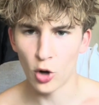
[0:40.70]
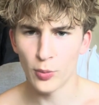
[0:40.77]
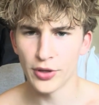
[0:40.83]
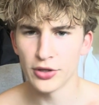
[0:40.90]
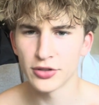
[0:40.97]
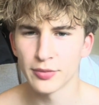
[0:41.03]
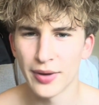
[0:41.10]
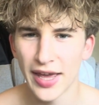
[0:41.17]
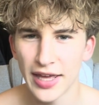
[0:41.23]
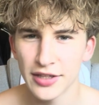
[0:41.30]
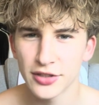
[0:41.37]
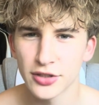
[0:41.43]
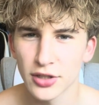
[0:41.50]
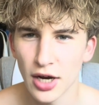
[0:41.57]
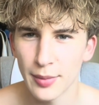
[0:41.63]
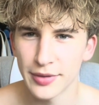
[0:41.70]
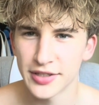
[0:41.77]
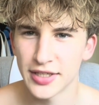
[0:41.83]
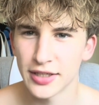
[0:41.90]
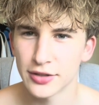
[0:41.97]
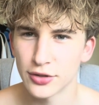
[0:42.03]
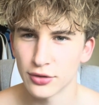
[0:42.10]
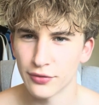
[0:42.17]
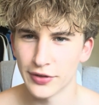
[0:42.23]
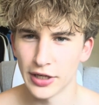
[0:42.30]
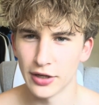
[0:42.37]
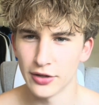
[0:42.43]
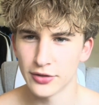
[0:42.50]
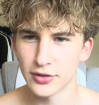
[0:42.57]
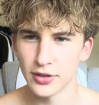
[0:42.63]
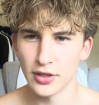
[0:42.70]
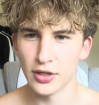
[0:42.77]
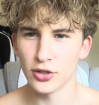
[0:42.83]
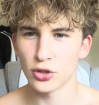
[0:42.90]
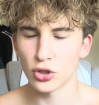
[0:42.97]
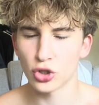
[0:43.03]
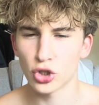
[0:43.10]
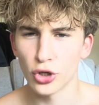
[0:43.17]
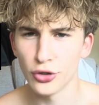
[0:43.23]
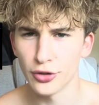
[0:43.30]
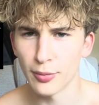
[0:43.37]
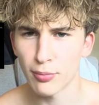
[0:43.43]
I'll be using my Instagram and TikTok videos to show you the